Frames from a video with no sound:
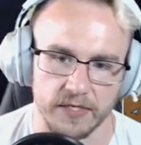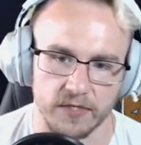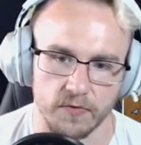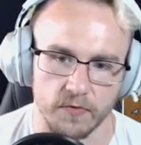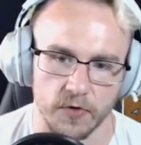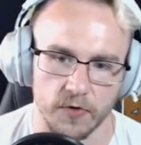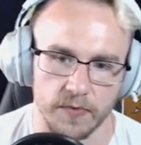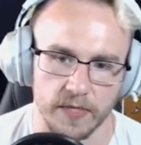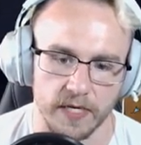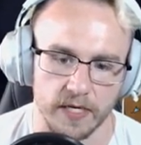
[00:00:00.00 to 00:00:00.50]

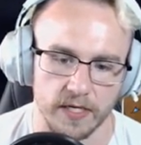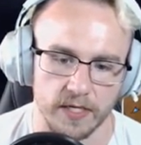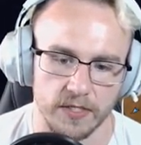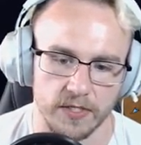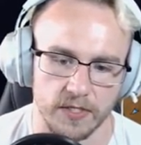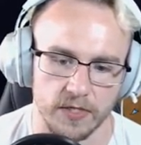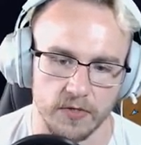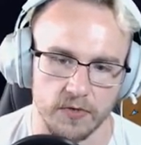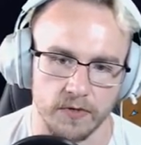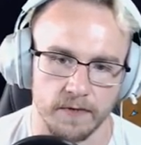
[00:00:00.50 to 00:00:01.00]
What are we gonna
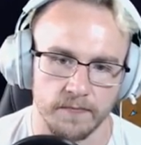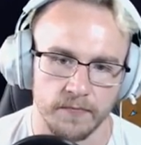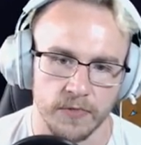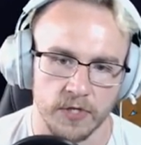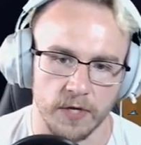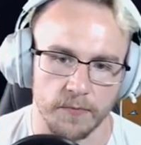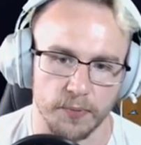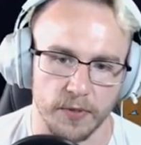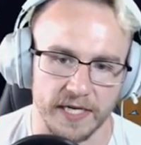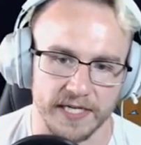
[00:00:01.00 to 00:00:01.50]
do?
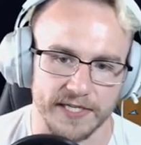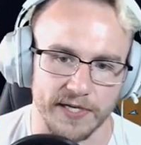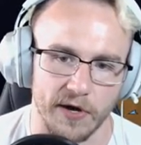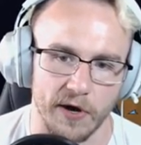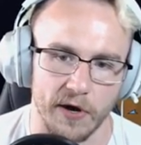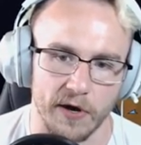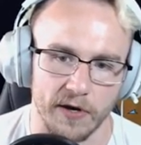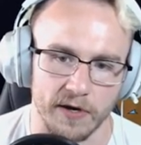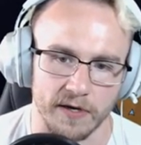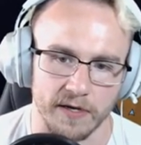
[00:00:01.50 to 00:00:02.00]
You press
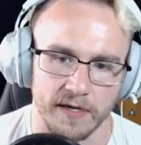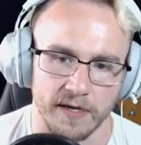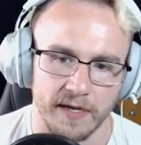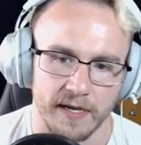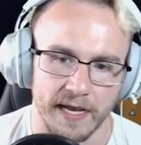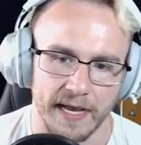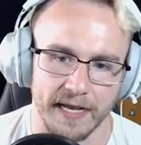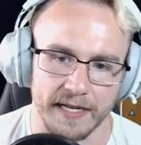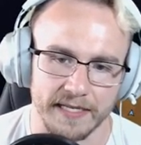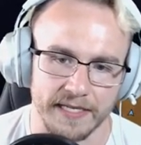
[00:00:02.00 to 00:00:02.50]
R.
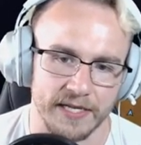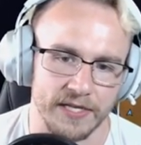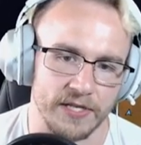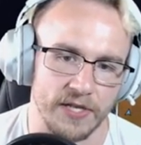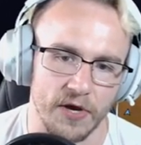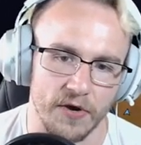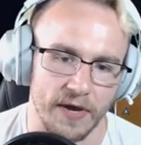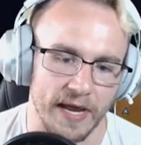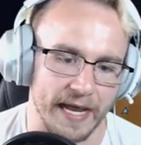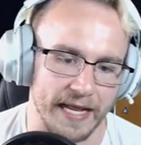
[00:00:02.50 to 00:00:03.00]
Hell, you
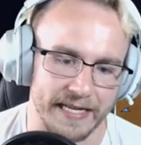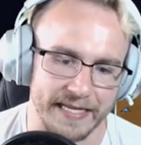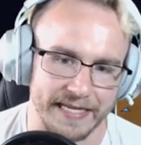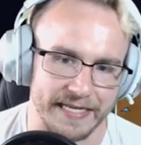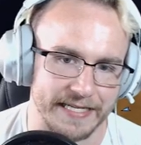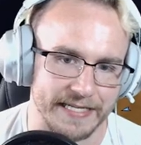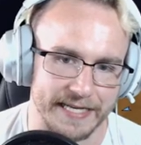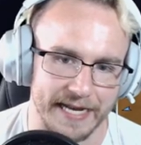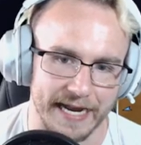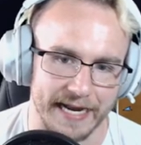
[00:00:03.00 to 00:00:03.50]
know,
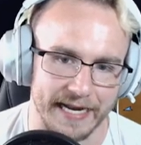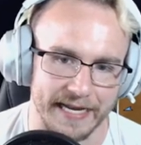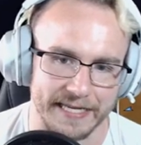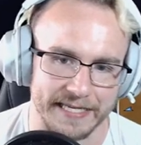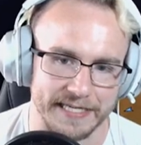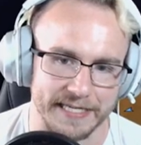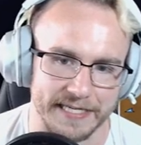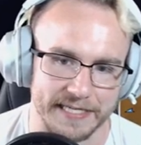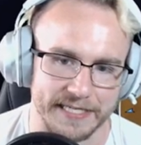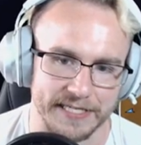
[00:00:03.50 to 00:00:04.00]
Hellion
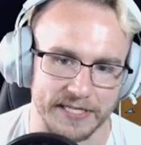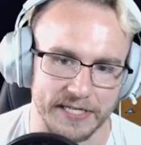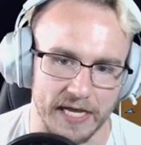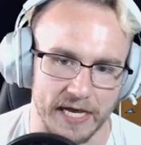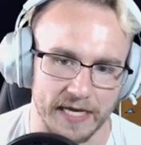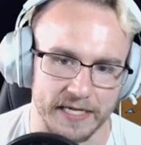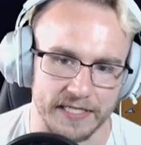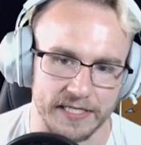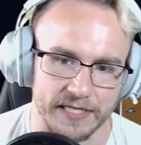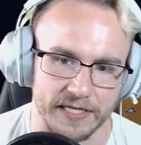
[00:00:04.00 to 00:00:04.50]
Jacket's just
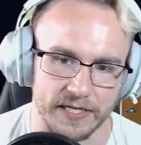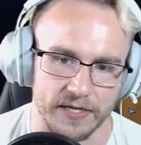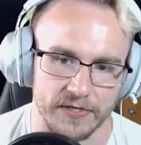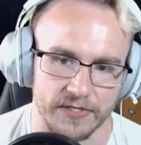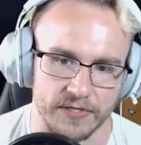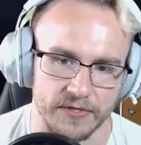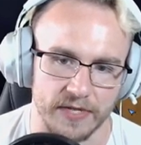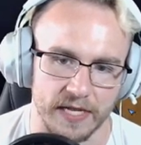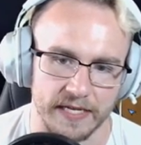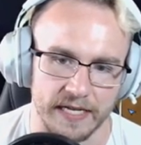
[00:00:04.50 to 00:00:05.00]
nuts, you know.
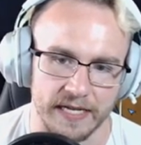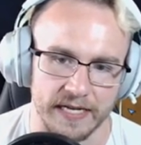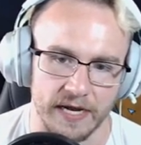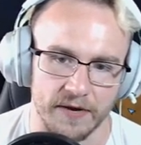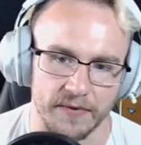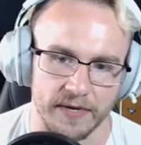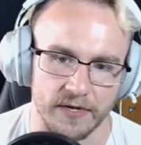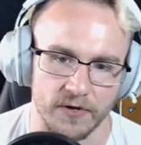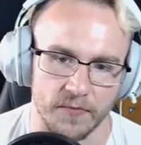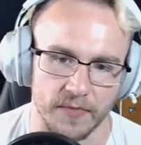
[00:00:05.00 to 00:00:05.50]
So now
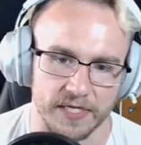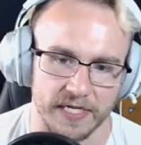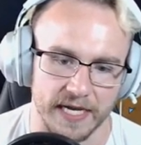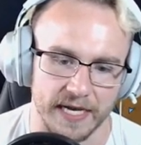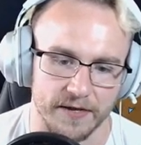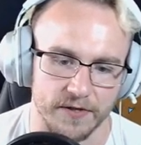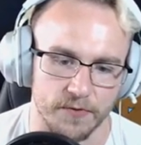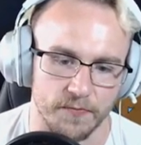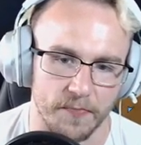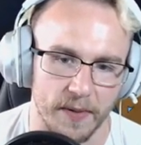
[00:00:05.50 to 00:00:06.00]
we're getting a whole bunch of
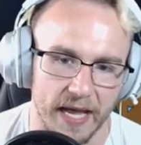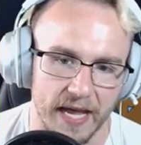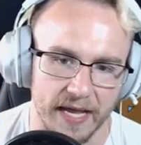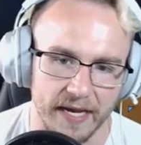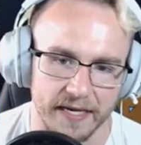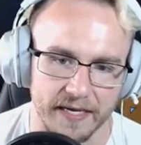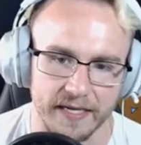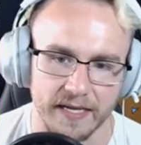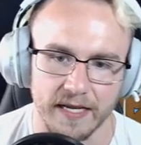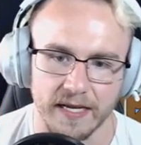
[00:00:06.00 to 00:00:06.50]
health
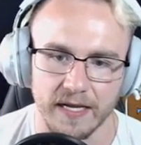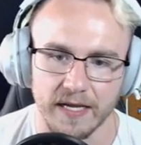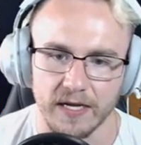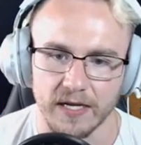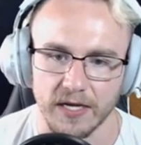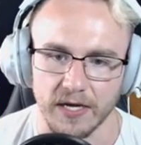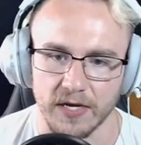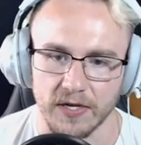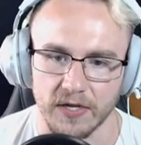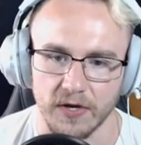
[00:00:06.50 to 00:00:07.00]
back.
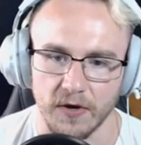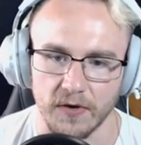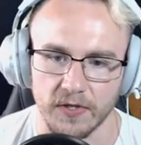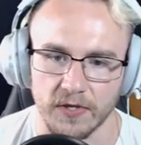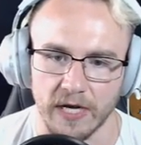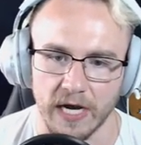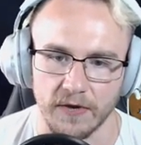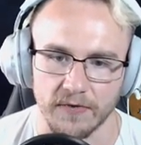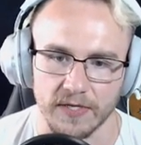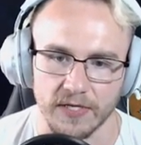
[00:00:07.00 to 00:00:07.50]
You know,
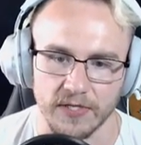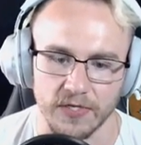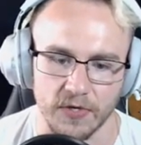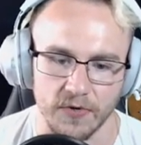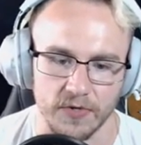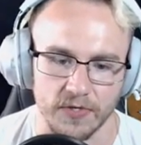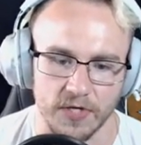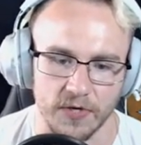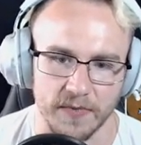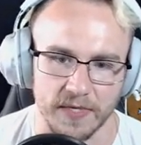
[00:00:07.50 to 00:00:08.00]
they're not really
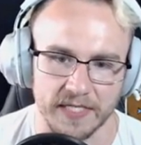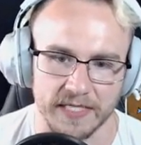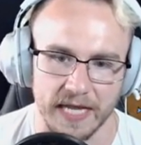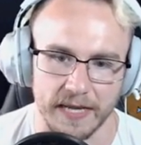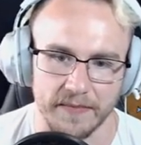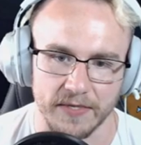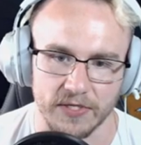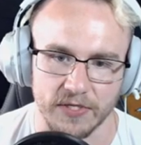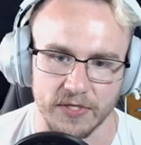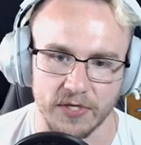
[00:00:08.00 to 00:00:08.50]
doing too much
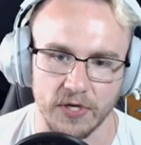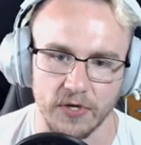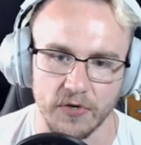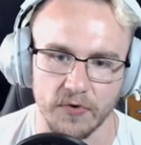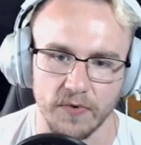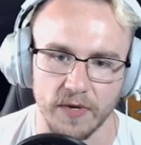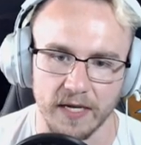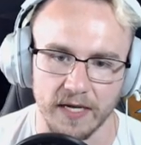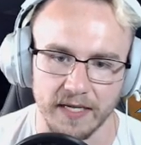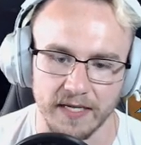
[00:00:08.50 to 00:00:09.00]
damage
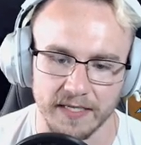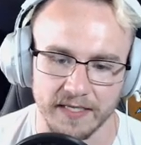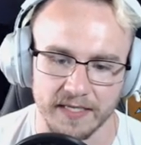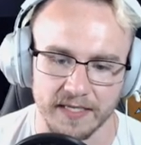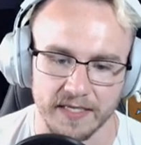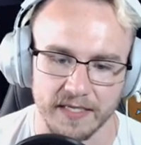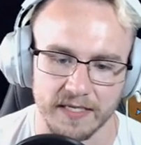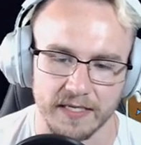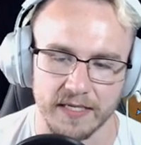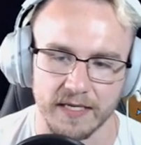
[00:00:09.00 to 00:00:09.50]
to
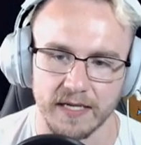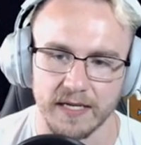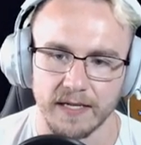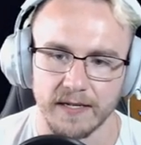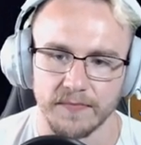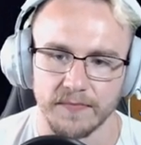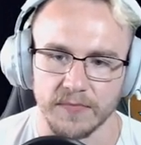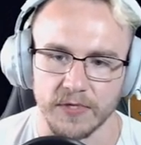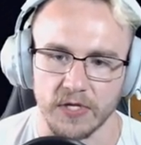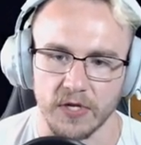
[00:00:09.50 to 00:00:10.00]
us.
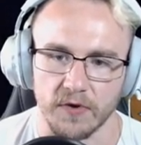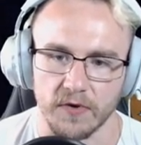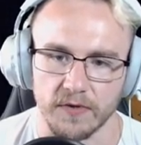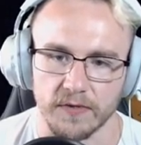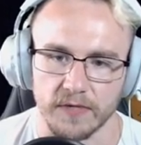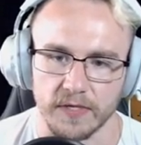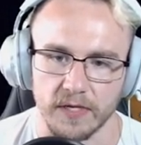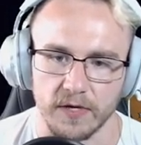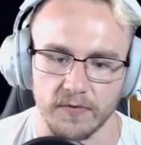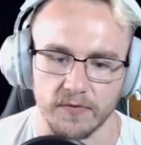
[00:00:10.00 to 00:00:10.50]
You
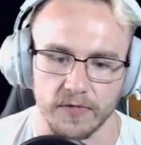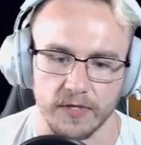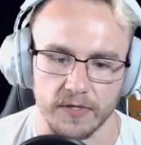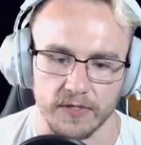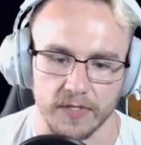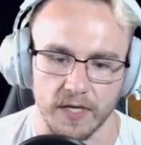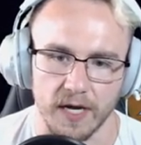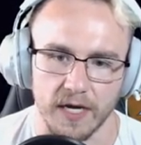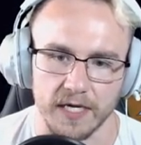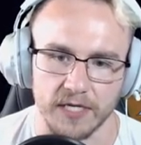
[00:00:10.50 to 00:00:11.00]
know,
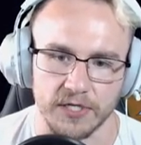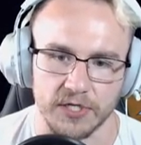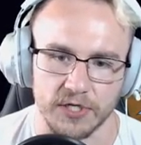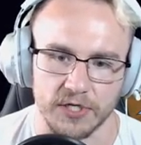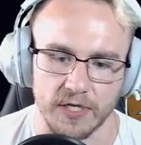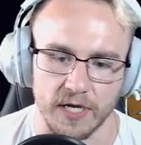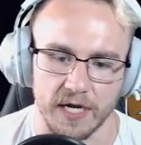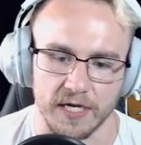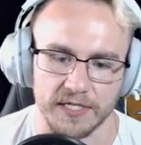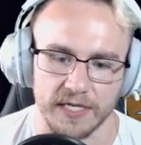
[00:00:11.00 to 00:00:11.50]

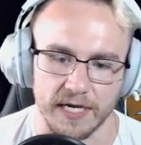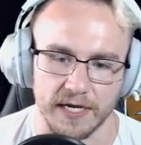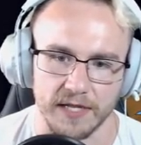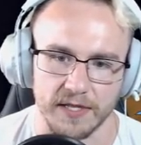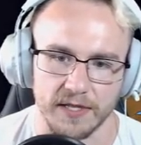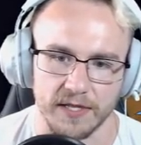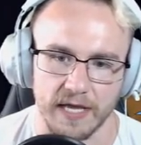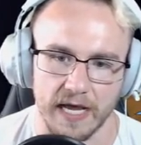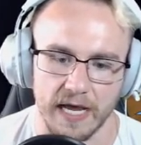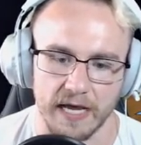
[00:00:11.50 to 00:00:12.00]
dodge out
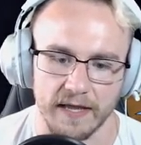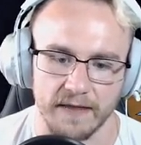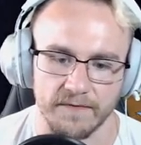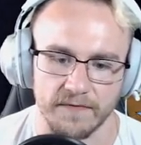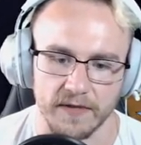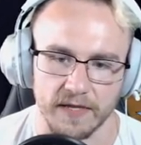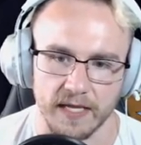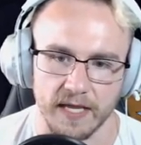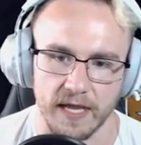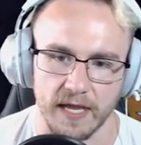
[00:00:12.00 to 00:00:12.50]
of that
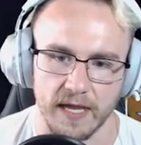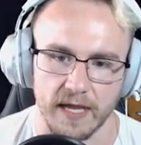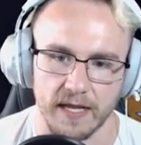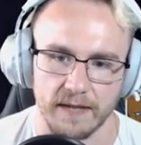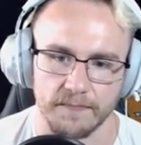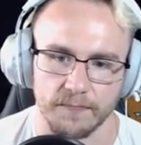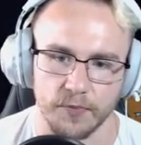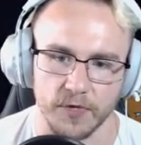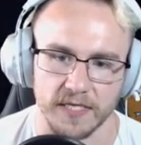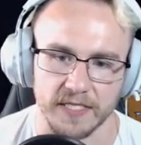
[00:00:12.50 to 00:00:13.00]
if you
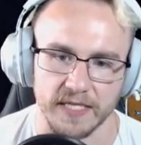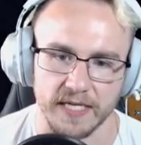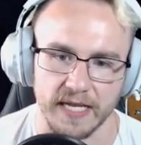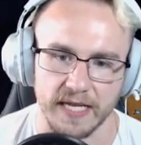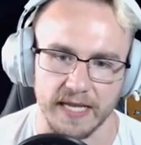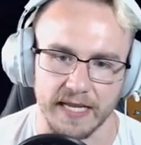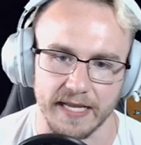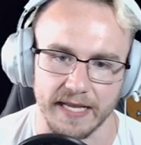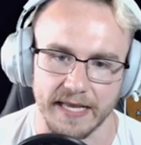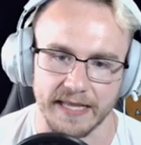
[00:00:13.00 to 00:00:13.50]
can. Press
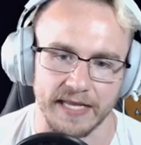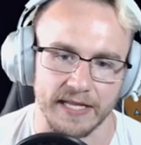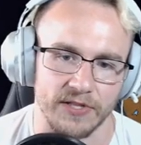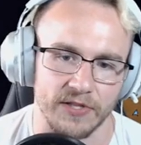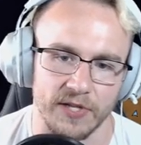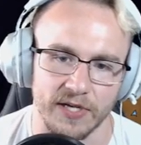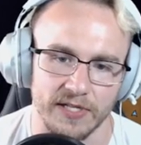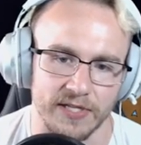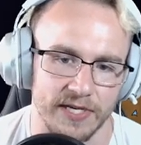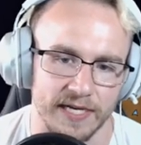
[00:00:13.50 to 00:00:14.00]
E and
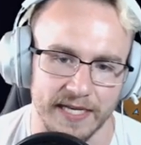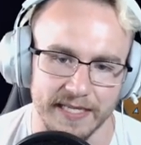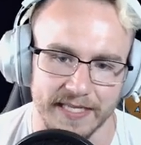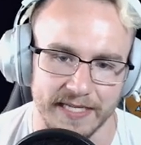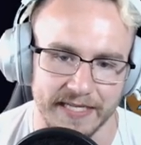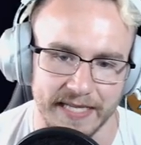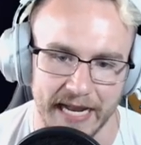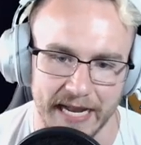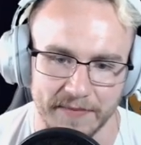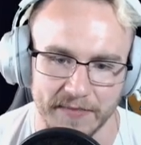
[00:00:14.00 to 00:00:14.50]
then look at
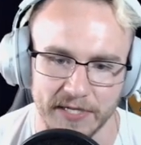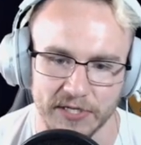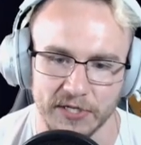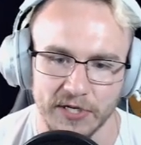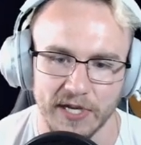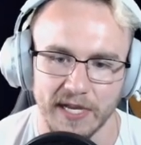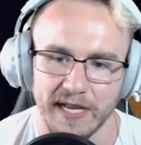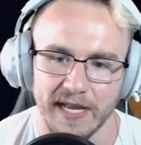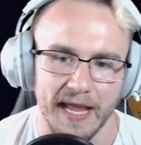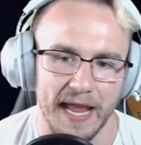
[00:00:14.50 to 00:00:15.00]
the
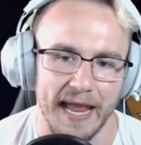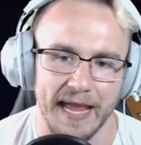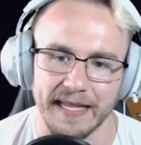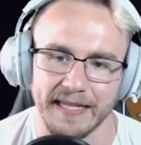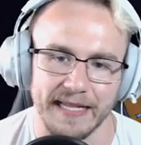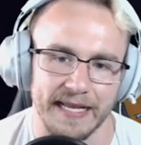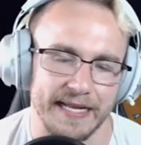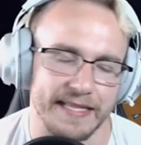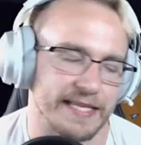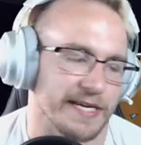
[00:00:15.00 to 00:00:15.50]
damage.
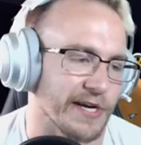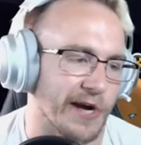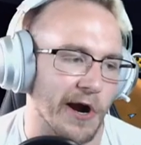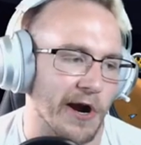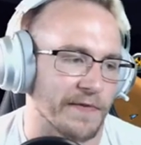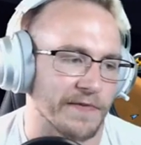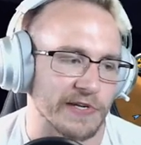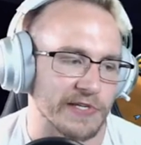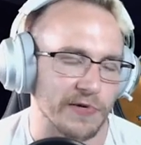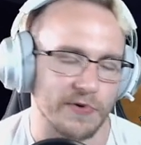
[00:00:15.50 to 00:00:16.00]
And like, the
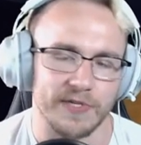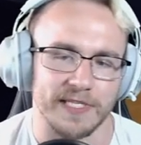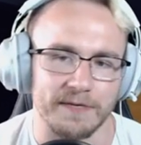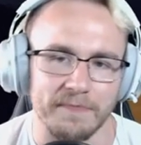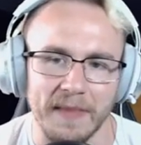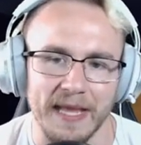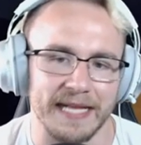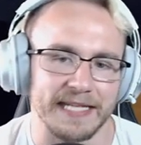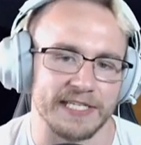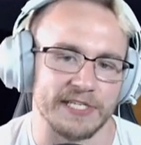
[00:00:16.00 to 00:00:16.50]
carving sword's
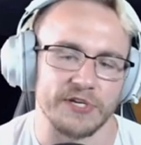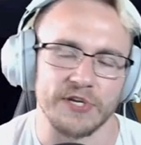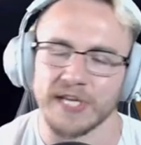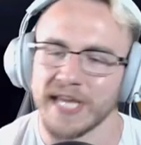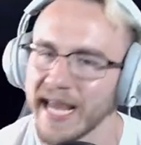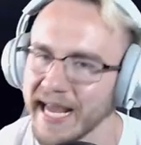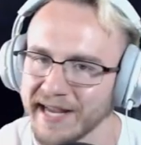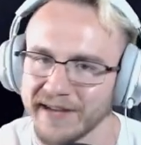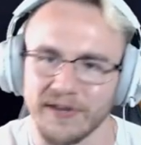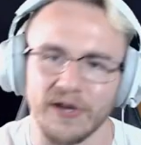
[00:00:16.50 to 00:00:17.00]
amazing. You
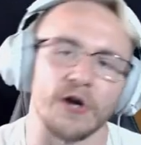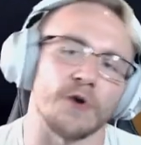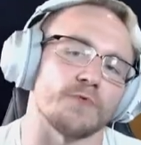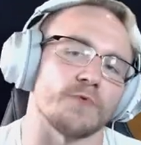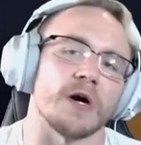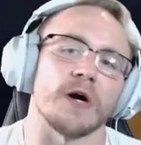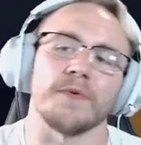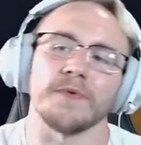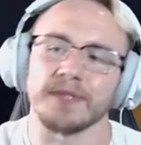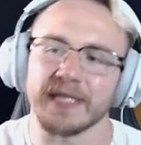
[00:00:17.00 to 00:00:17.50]
can't go
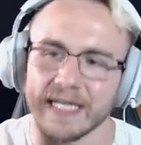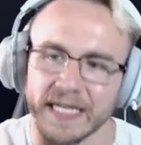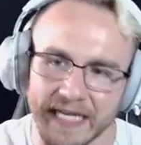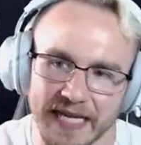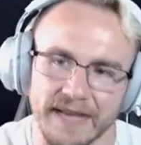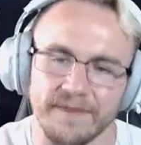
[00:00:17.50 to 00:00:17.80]
wrong with it.